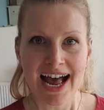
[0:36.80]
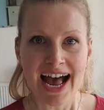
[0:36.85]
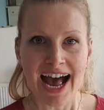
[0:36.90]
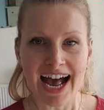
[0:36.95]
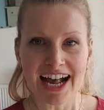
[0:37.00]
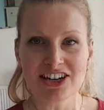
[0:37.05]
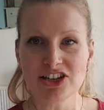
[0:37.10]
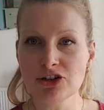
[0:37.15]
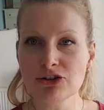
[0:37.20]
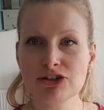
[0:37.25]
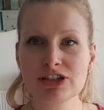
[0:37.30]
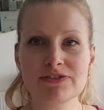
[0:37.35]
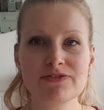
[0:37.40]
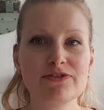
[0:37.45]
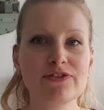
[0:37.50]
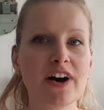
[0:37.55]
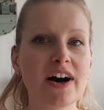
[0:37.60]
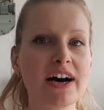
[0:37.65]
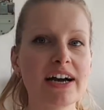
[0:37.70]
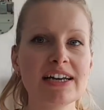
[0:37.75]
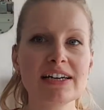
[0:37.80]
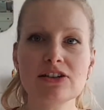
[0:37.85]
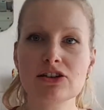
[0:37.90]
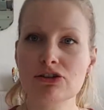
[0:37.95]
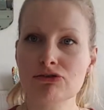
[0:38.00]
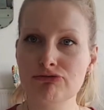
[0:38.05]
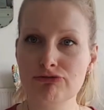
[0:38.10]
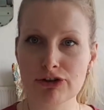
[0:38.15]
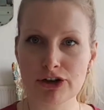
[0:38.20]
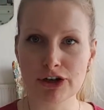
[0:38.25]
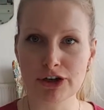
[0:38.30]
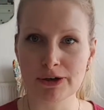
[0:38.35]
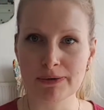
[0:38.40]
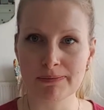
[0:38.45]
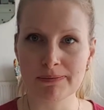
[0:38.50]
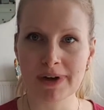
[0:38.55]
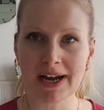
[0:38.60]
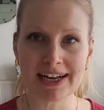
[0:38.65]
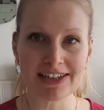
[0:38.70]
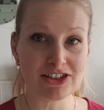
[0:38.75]
And you divide the
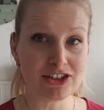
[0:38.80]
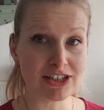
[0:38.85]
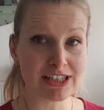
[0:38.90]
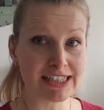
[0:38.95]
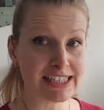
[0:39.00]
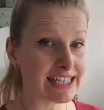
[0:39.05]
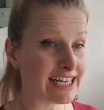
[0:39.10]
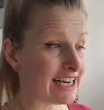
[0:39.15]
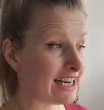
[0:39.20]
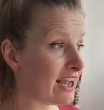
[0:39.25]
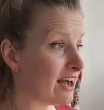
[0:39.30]
room, as you can see,